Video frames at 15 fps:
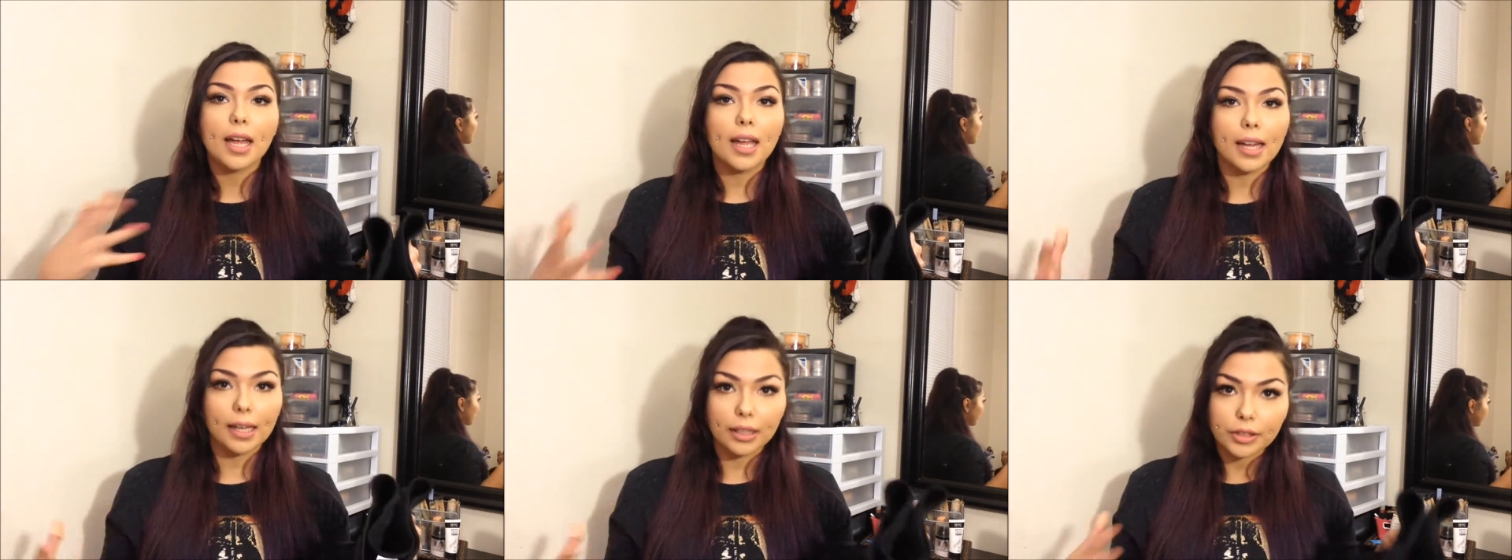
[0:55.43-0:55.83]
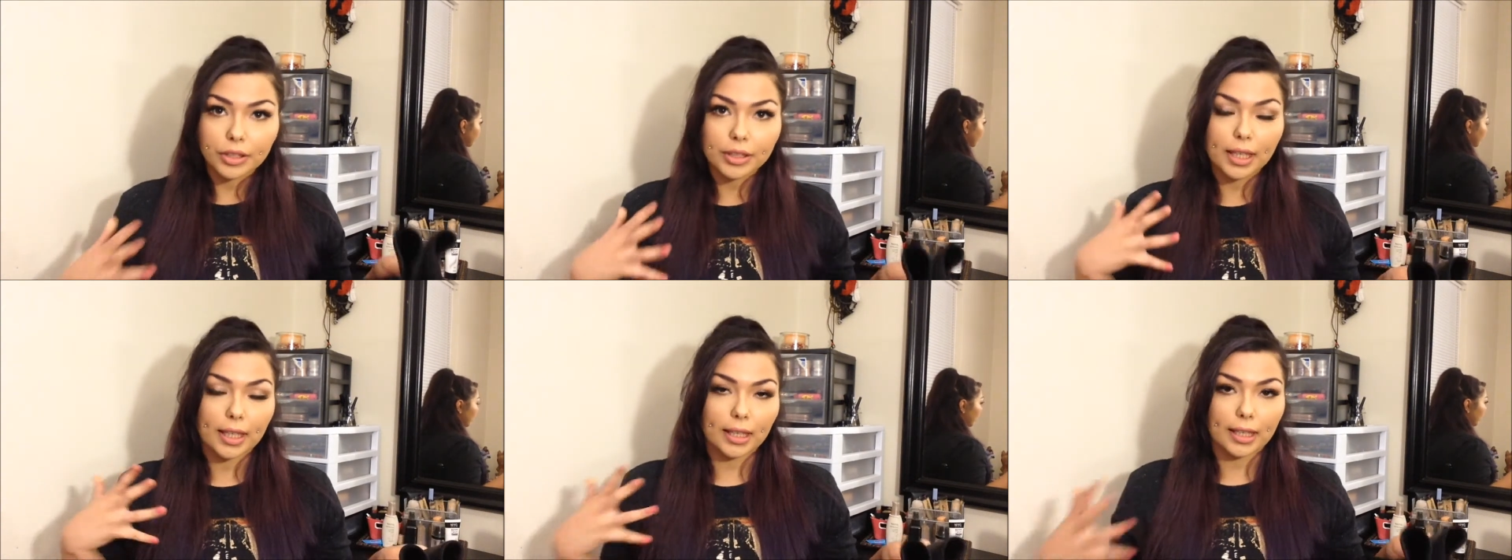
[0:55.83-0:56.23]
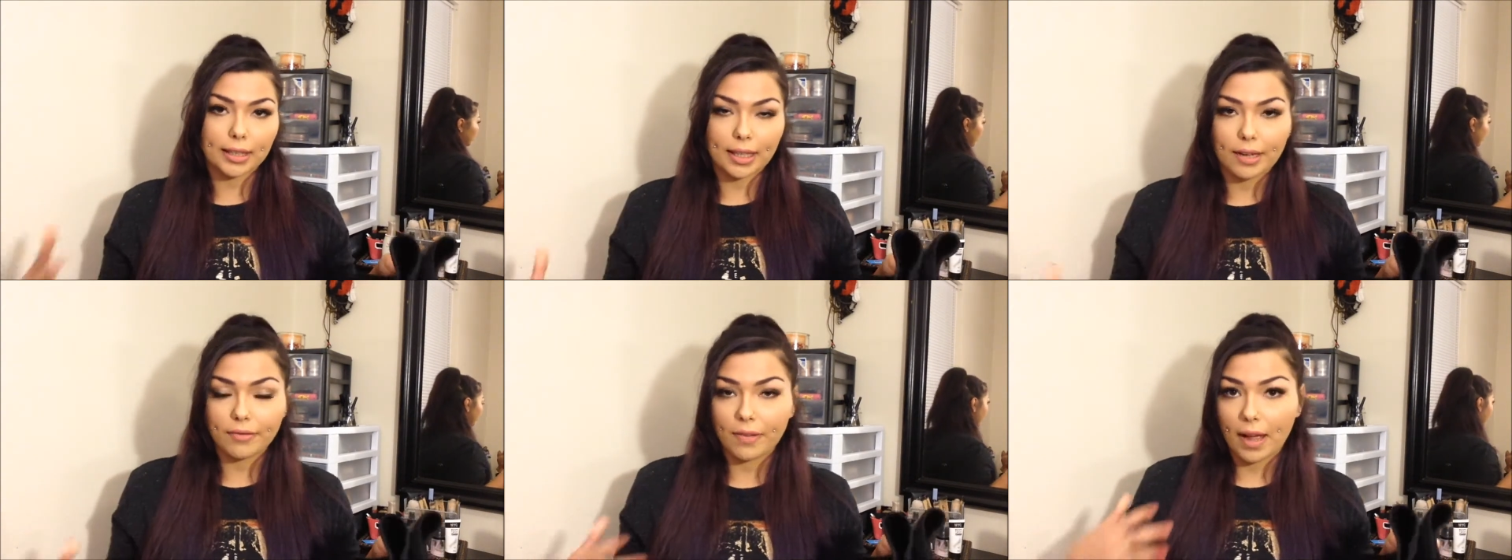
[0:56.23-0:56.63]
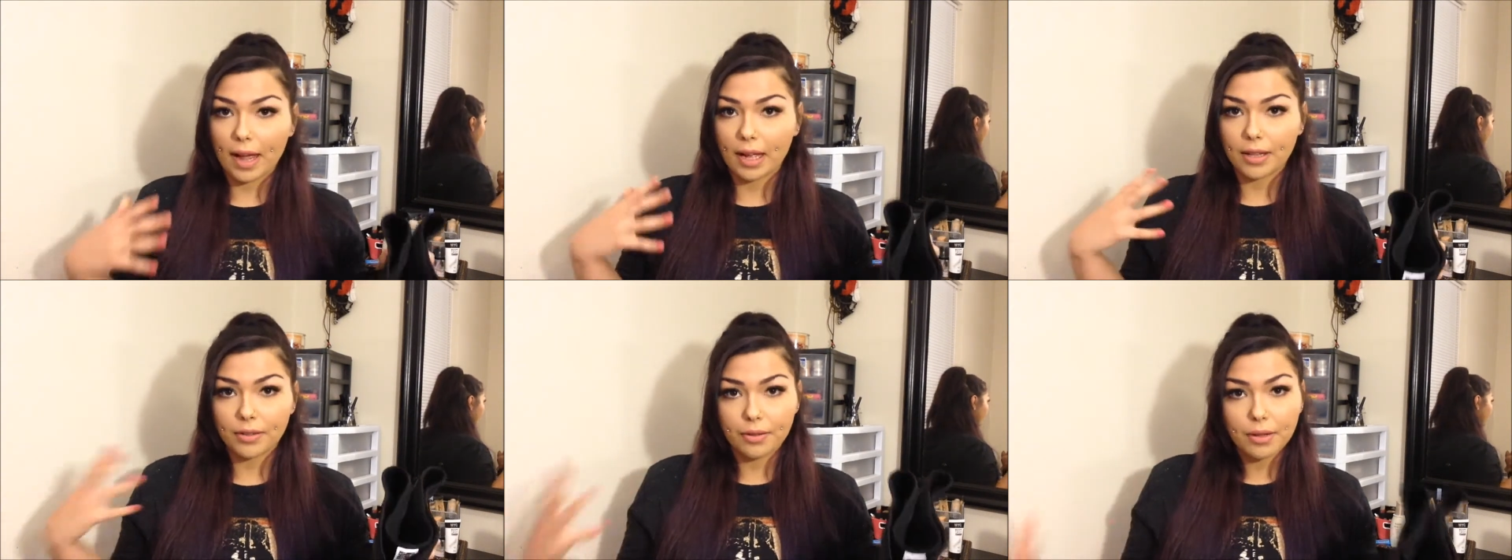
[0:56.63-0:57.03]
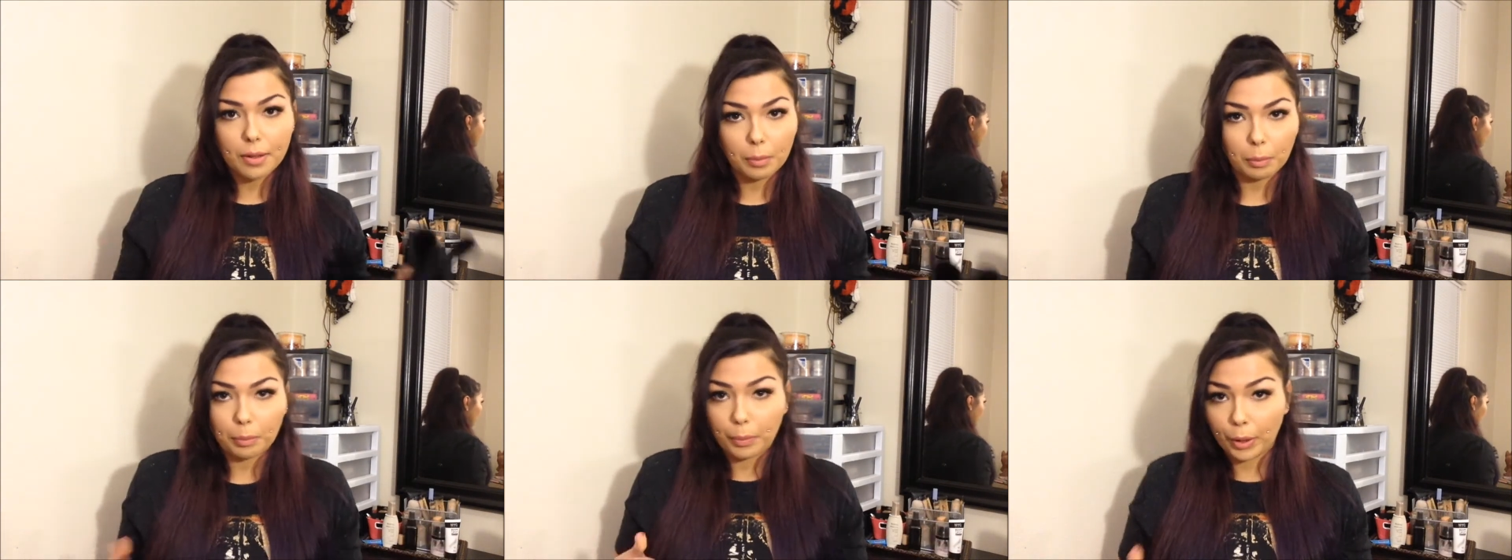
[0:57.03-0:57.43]
and just kind of get that fat
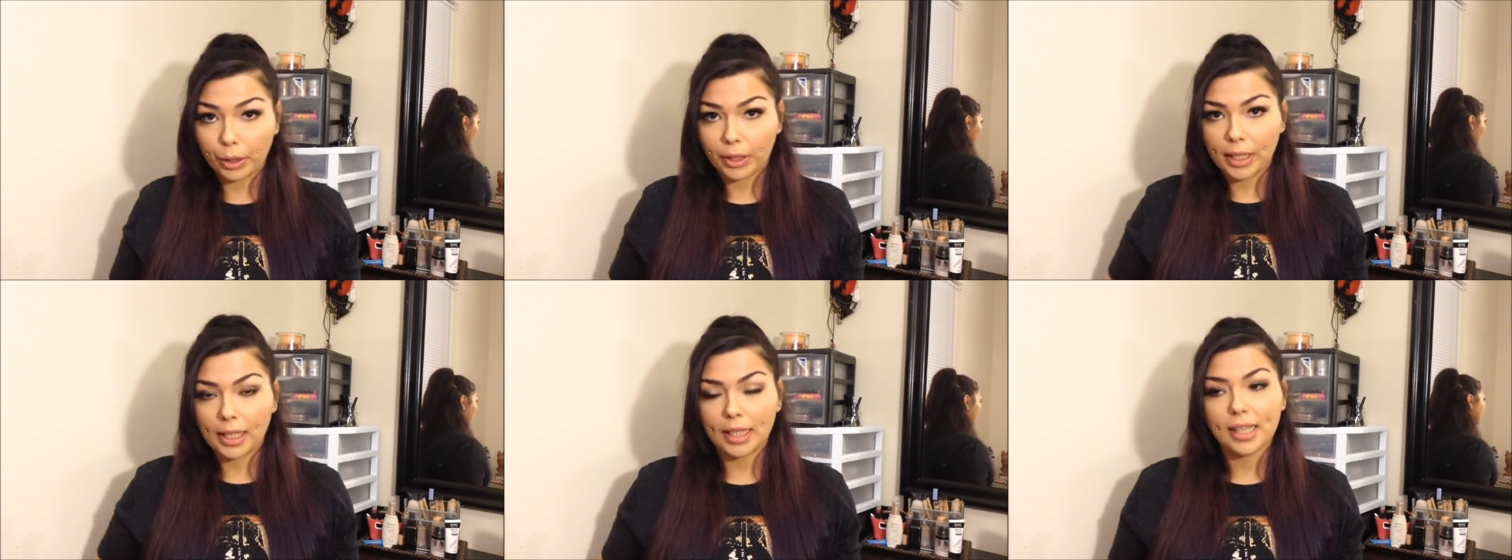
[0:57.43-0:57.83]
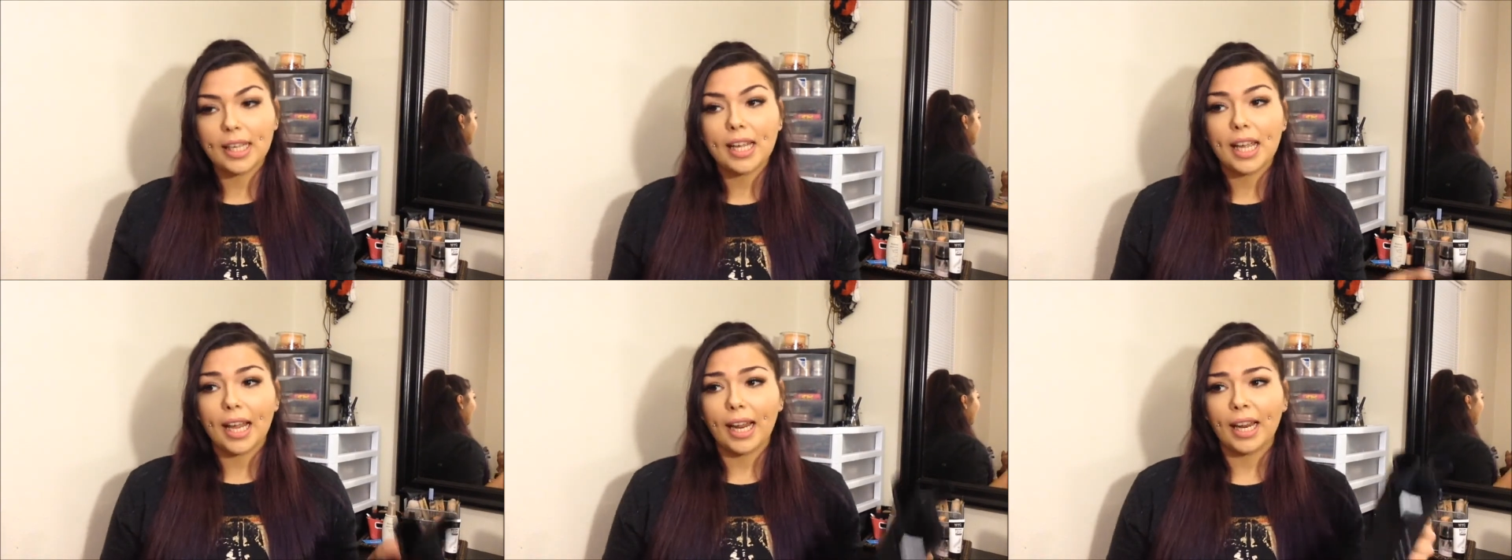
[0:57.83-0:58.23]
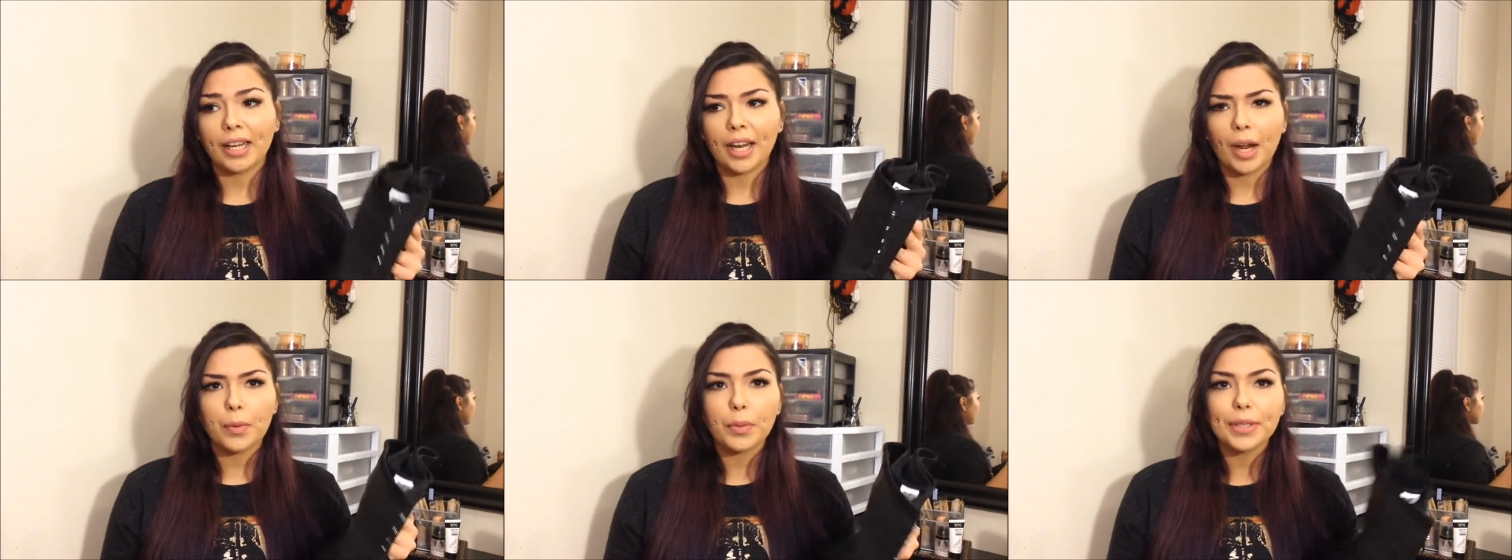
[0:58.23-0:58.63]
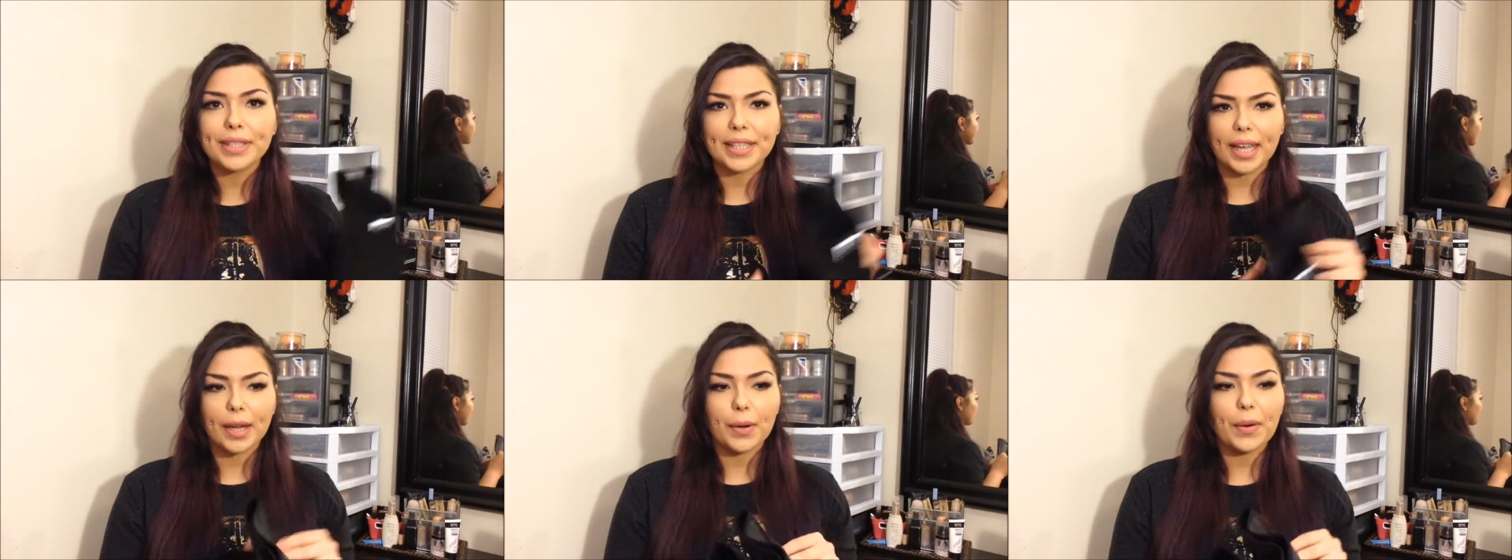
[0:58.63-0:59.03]
burning. And I will say,